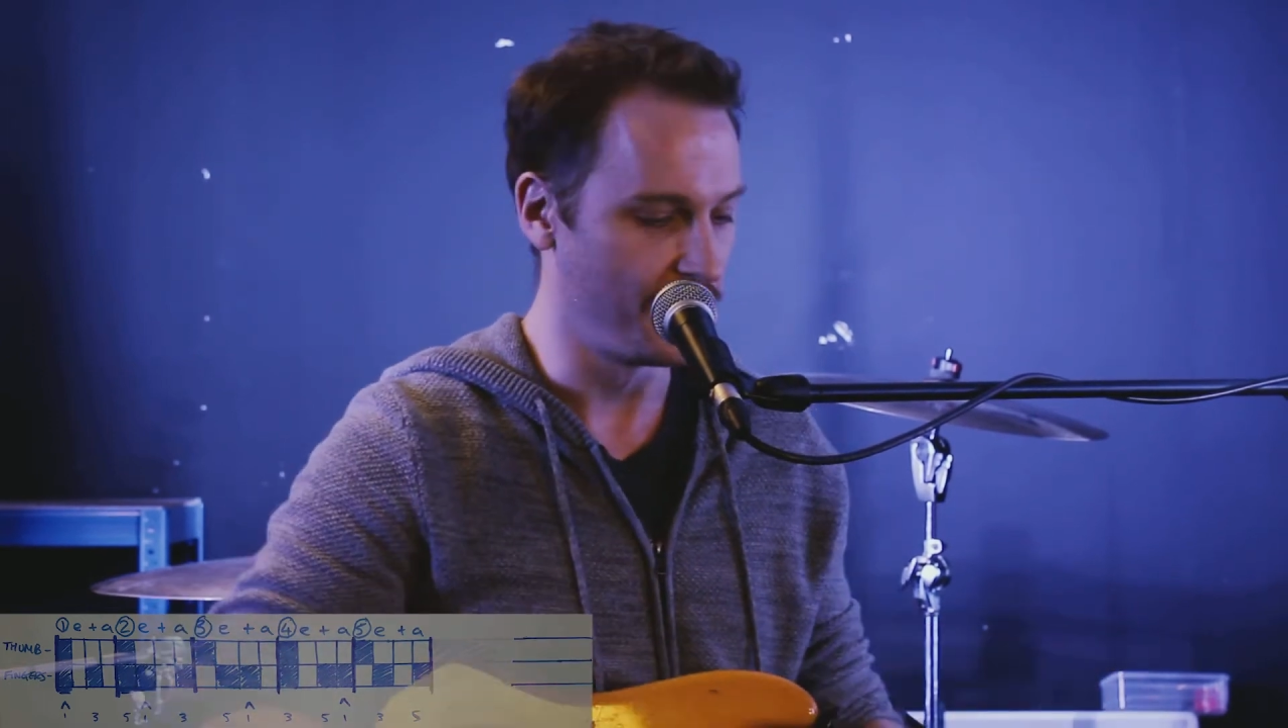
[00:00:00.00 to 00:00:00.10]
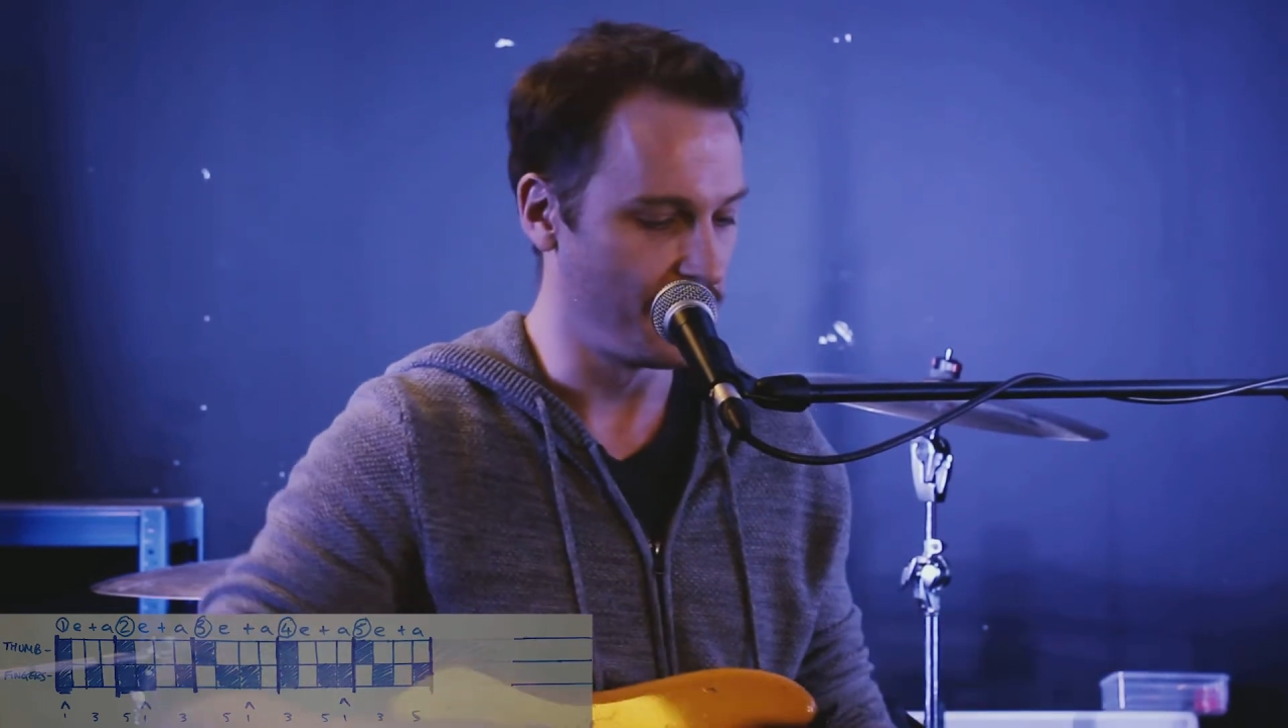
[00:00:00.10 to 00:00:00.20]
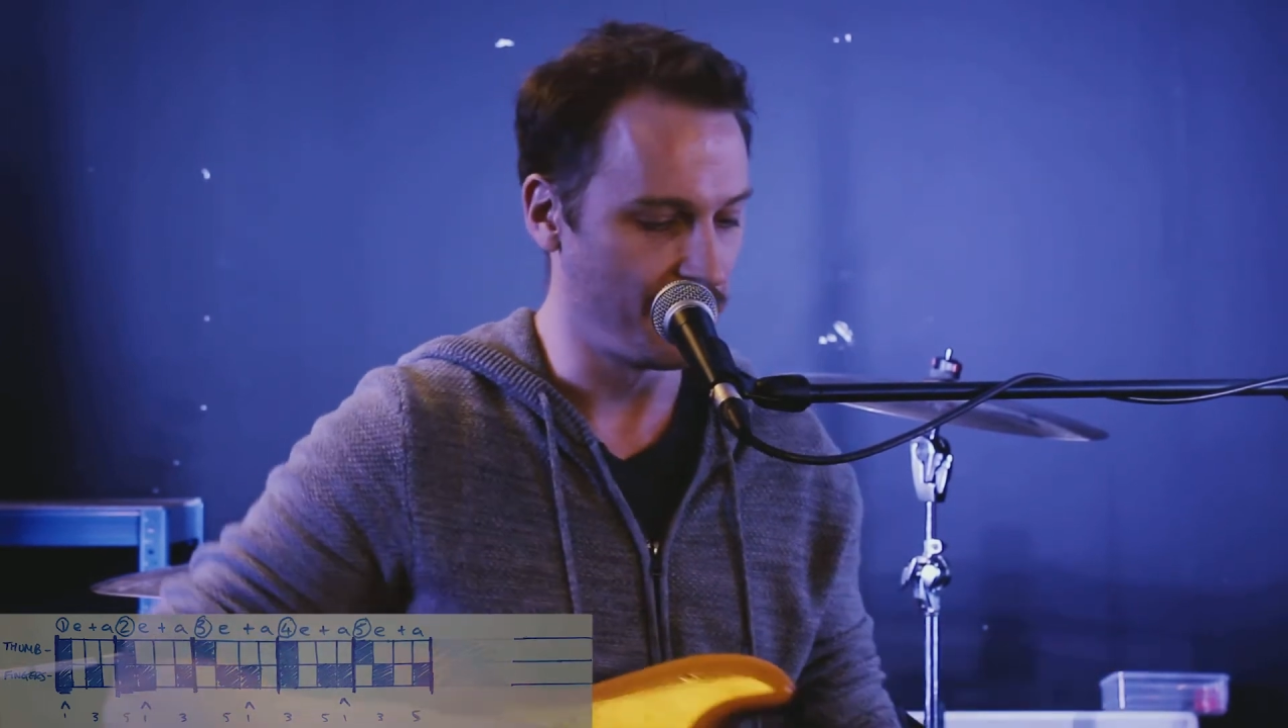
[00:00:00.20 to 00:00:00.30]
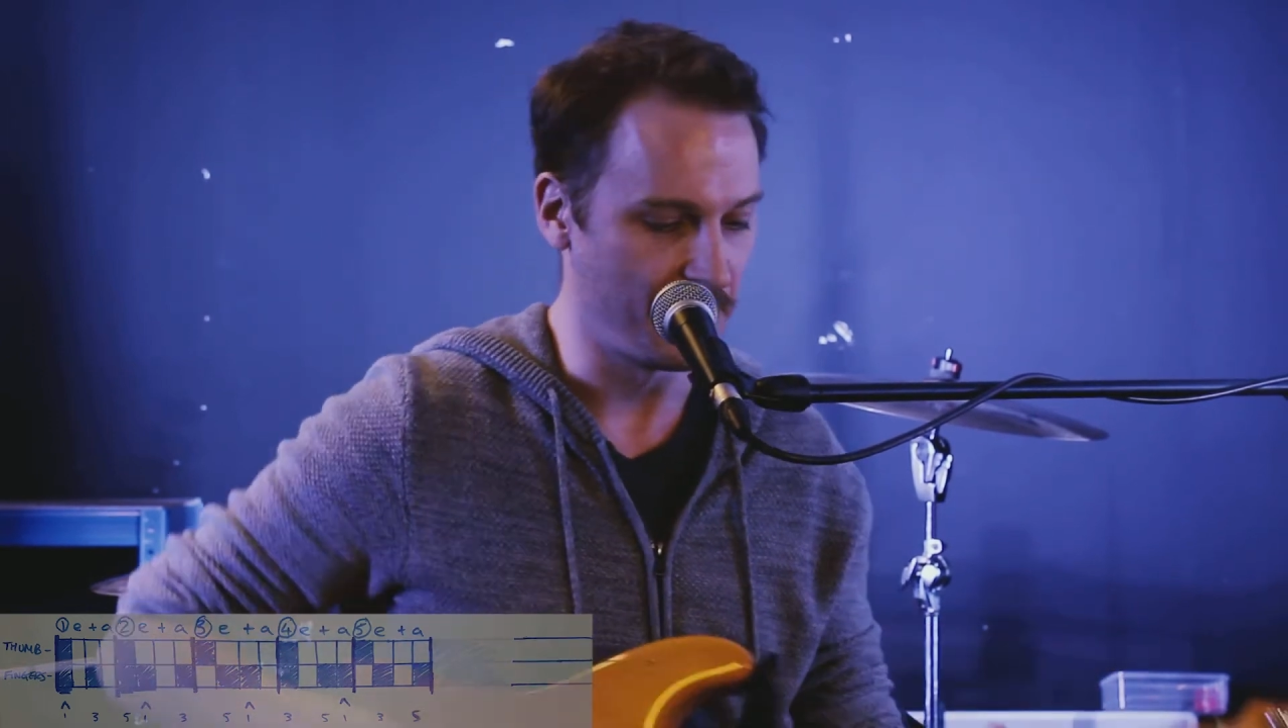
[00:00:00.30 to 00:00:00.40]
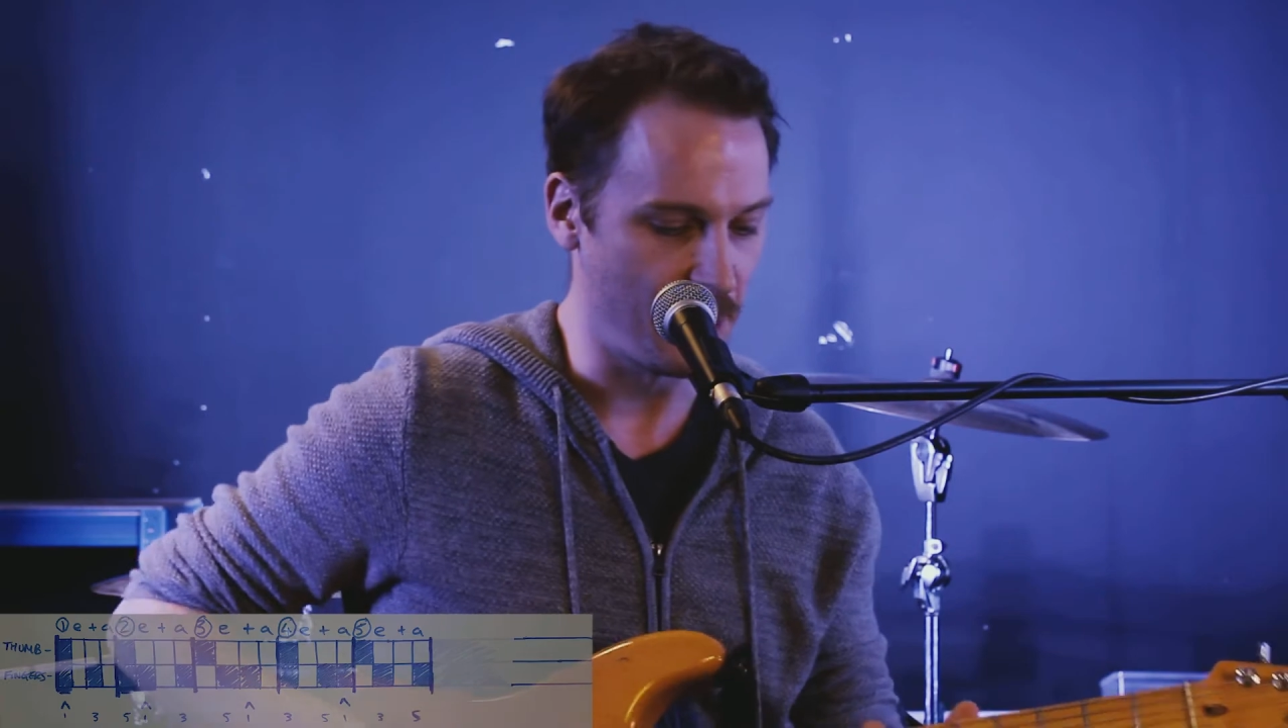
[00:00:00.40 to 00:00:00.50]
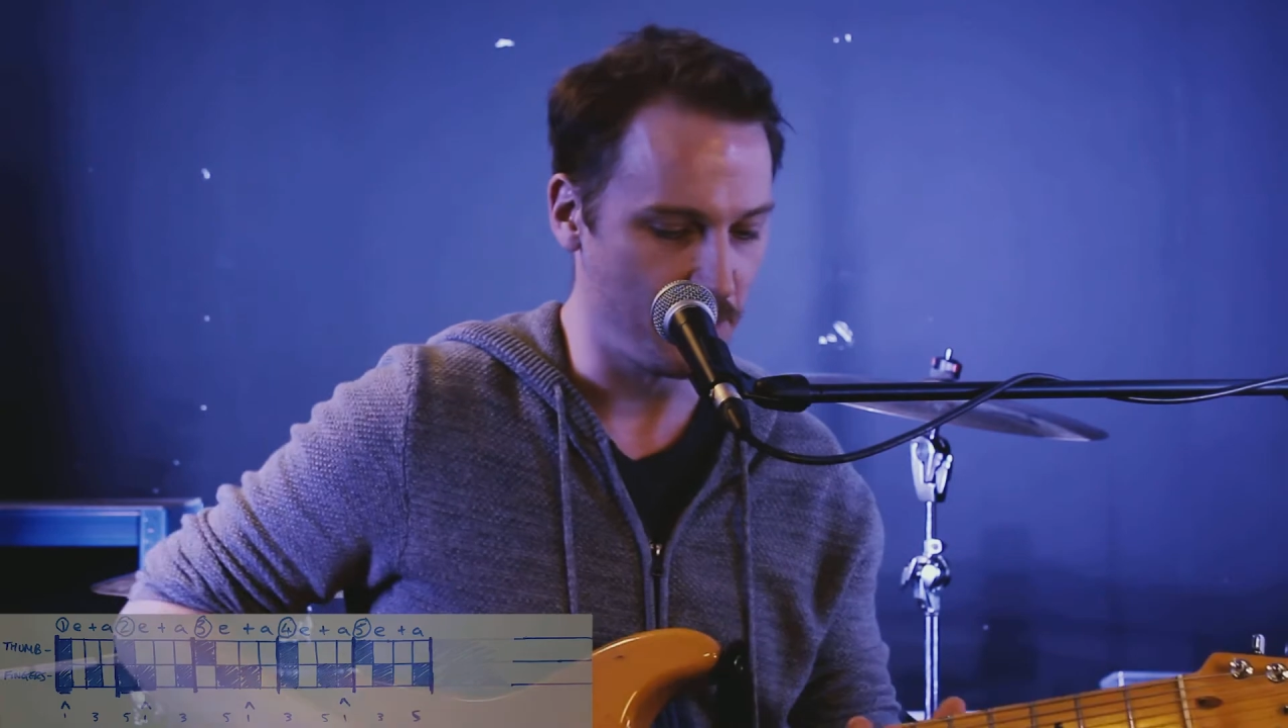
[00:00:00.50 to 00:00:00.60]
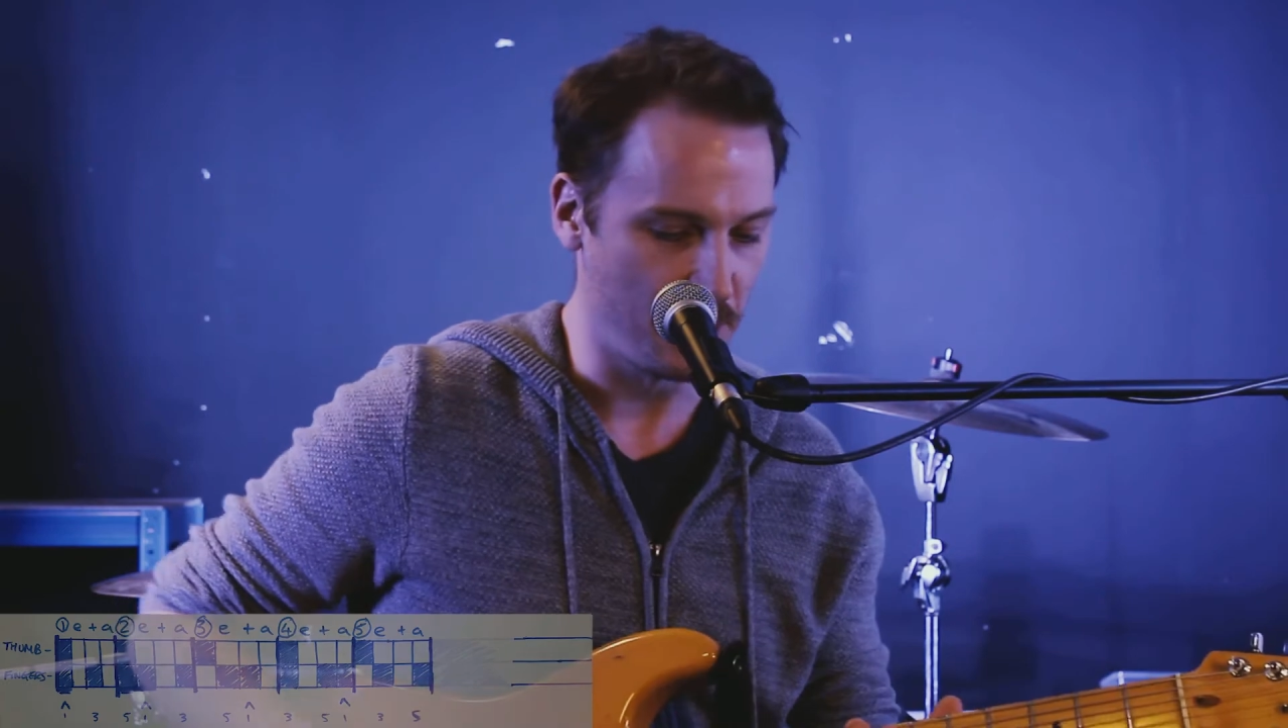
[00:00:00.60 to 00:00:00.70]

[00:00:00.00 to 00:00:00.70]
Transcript: and off of that